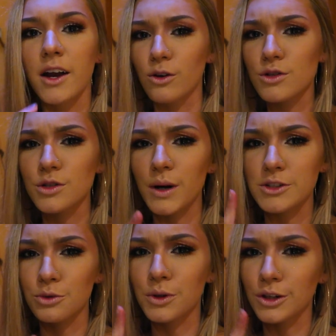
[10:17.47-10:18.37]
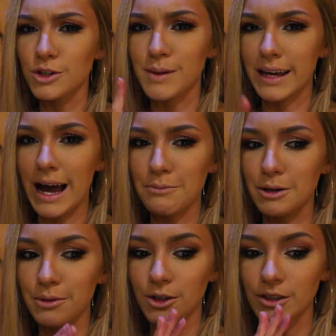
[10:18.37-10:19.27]
And also, I don't want to lose my
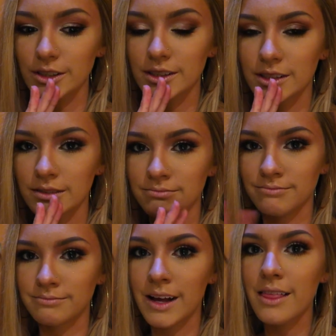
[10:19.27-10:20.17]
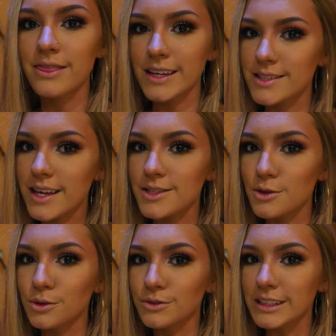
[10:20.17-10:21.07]
camera because things get
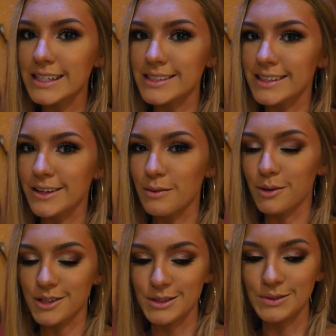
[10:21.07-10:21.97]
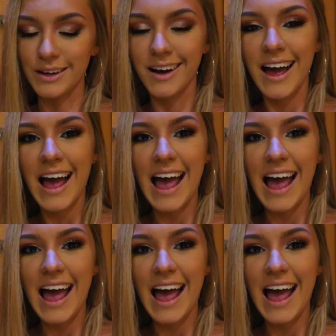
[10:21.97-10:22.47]
stolen really easily here in Barcelona.